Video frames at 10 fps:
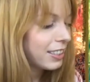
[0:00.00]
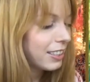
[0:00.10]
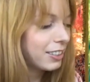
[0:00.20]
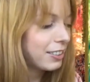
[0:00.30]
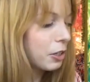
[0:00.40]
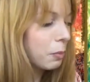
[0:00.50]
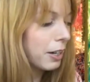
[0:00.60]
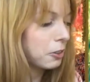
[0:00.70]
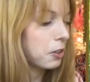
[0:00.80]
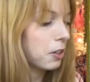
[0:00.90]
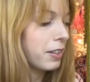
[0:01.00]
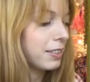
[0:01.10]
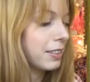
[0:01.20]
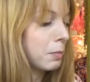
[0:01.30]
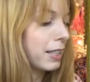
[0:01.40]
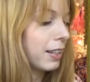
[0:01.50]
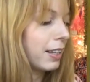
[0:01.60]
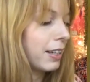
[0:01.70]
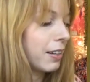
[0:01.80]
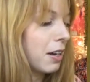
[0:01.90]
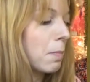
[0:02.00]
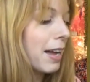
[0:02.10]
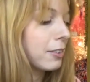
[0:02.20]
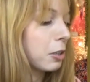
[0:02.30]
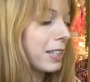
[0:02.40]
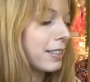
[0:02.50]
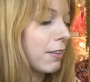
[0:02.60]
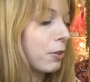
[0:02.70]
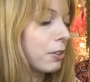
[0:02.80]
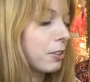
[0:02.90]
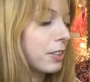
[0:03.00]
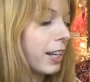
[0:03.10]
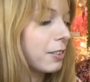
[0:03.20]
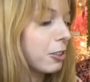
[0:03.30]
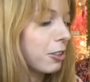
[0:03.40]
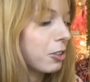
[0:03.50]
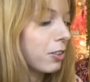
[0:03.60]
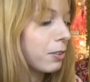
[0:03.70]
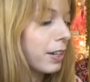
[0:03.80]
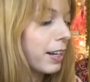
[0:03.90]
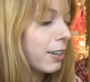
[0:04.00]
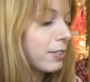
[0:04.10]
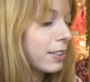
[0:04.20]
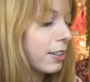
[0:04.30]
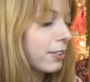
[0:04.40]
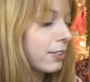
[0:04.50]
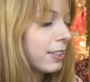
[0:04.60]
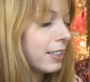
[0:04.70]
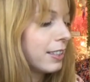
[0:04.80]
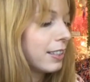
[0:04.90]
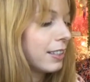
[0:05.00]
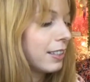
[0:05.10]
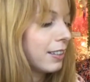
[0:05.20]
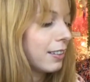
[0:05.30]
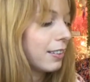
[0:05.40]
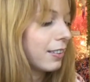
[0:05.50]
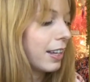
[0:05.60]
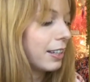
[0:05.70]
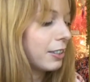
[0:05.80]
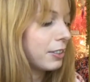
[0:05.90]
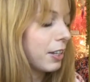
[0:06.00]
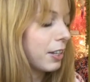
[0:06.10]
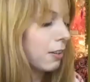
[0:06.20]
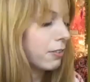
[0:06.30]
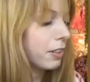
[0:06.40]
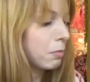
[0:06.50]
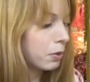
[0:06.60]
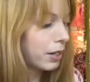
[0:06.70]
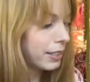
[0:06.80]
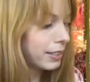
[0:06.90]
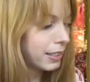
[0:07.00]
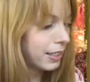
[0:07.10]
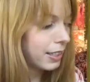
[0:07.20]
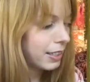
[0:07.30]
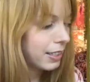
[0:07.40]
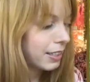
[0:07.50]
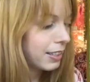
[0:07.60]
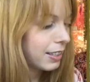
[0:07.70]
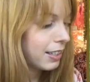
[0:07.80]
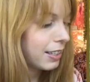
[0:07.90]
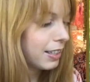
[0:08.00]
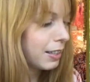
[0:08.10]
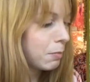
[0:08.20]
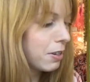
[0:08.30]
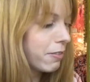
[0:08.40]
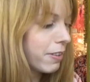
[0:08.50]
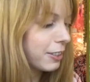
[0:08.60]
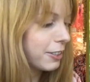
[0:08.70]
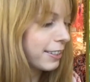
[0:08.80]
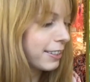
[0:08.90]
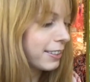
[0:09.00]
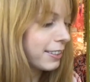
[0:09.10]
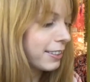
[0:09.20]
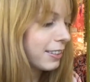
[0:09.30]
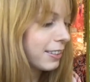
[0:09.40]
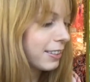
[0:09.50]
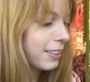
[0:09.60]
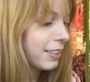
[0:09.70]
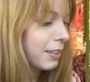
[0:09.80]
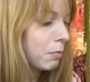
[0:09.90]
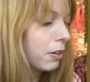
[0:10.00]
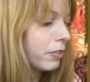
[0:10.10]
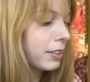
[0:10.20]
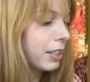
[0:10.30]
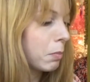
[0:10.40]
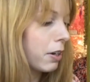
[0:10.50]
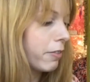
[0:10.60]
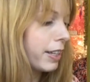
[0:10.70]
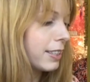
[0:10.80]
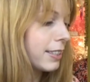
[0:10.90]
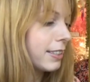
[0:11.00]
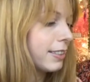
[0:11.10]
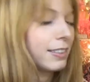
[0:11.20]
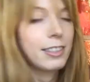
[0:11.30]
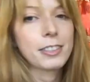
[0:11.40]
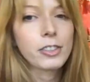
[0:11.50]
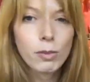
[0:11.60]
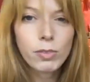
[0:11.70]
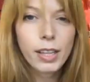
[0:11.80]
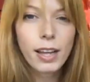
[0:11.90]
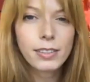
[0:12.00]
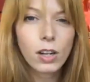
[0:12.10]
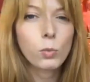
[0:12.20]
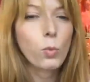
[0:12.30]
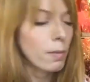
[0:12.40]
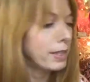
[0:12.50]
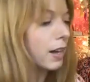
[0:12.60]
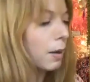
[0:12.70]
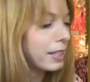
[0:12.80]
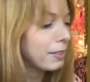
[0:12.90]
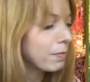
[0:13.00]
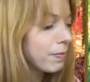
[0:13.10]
There's no pressure on this to be like a masterpiece. Everyone understands you're just chilling right now. So let yourself embrace the imperfection. Perfectly imperfect. There's a term for that. It's called wabi sabi.